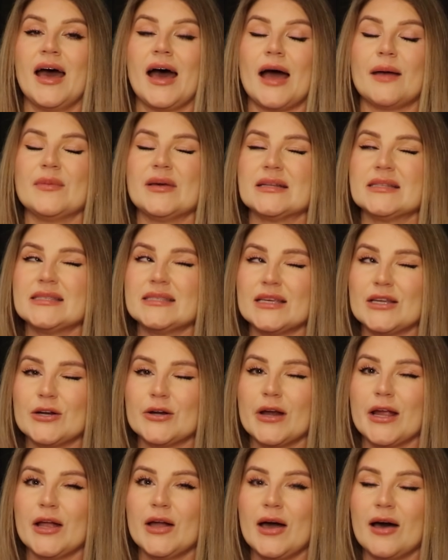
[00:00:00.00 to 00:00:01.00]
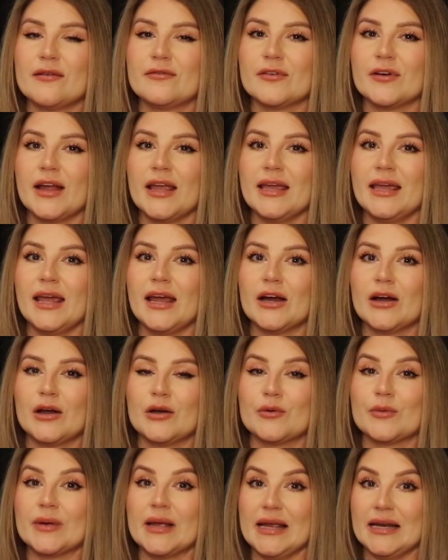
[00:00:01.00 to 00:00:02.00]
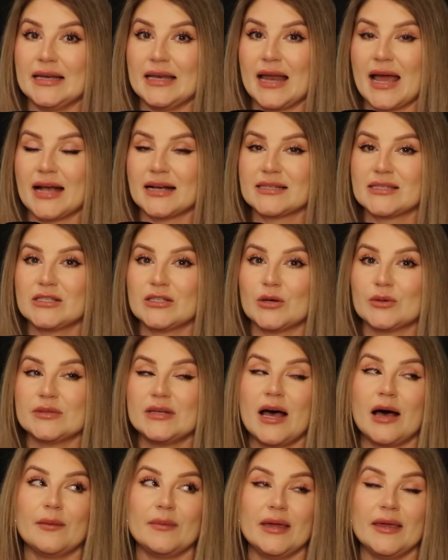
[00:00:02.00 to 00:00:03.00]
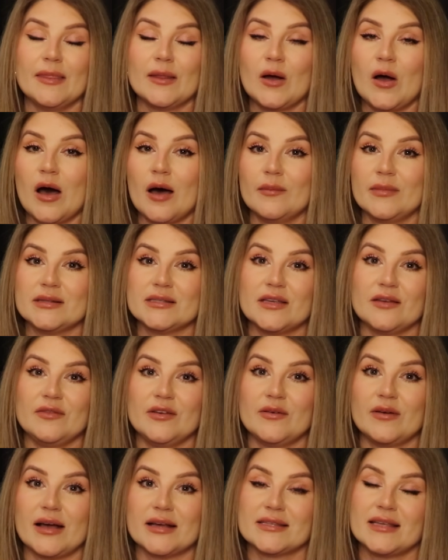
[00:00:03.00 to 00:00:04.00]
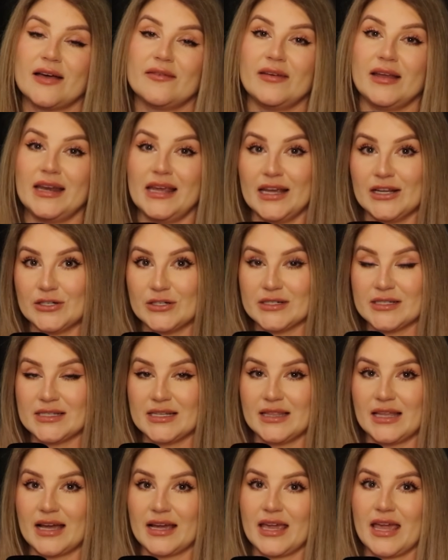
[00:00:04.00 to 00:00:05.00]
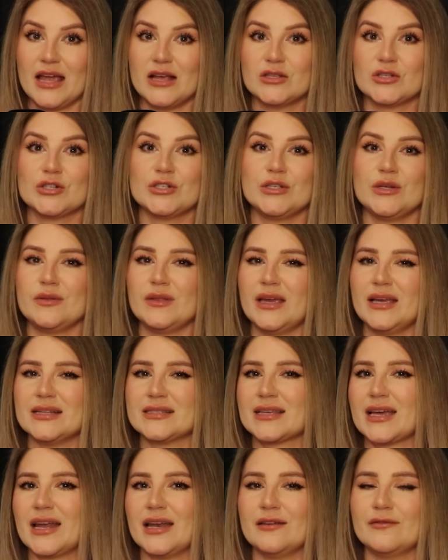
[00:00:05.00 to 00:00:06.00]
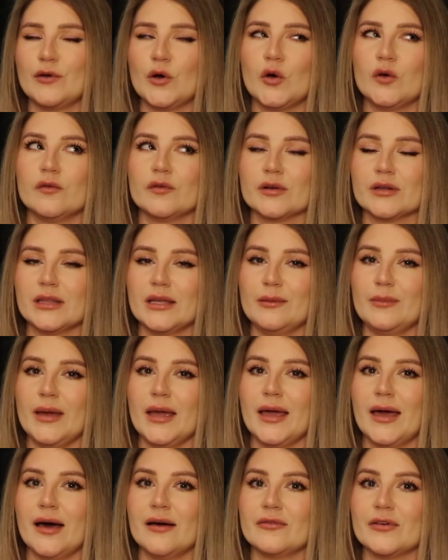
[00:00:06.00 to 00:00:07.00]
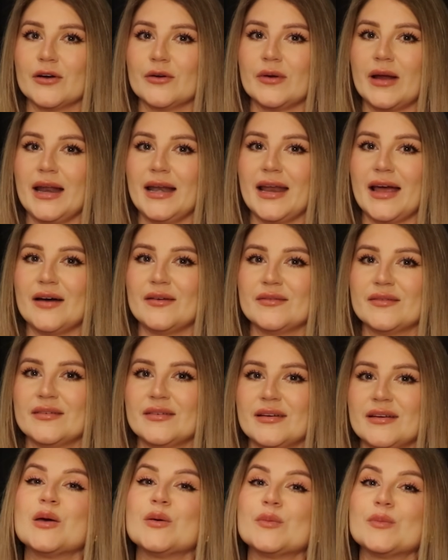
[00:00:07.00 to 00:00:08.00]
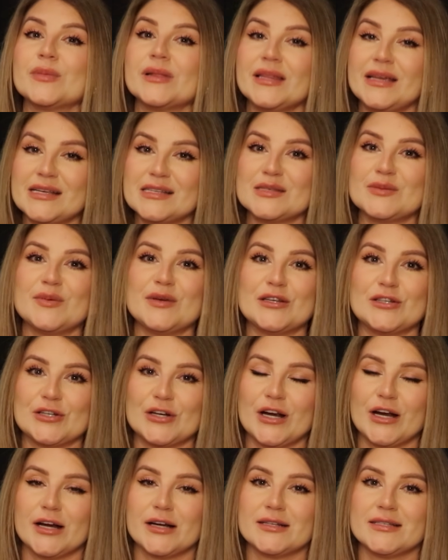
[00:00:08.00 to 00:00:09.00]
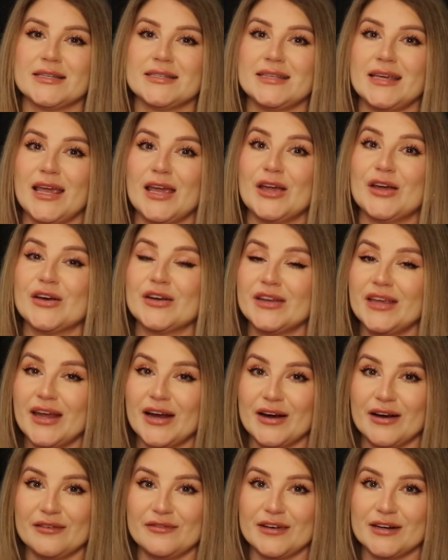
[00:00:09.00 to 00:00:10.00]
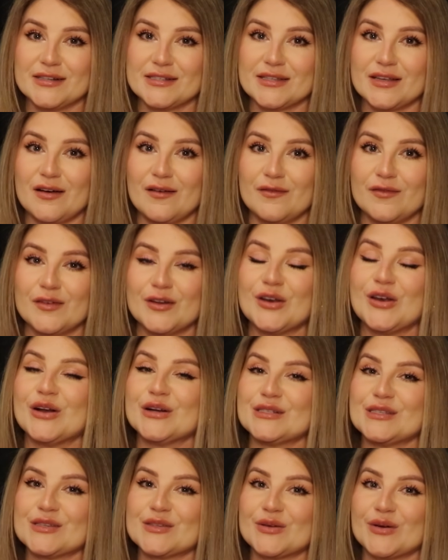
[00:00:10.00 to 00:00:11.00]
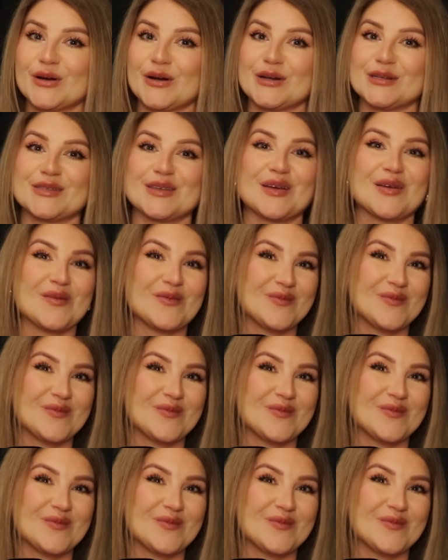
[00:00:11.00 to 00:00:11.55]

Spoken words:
I'm considering covering Karen Reed next, so tell me in the comments if you guys have any interest in that case, or do you think it's kind of overly being covered right now? Please be sure to take good care of yourself. Nurses' orders.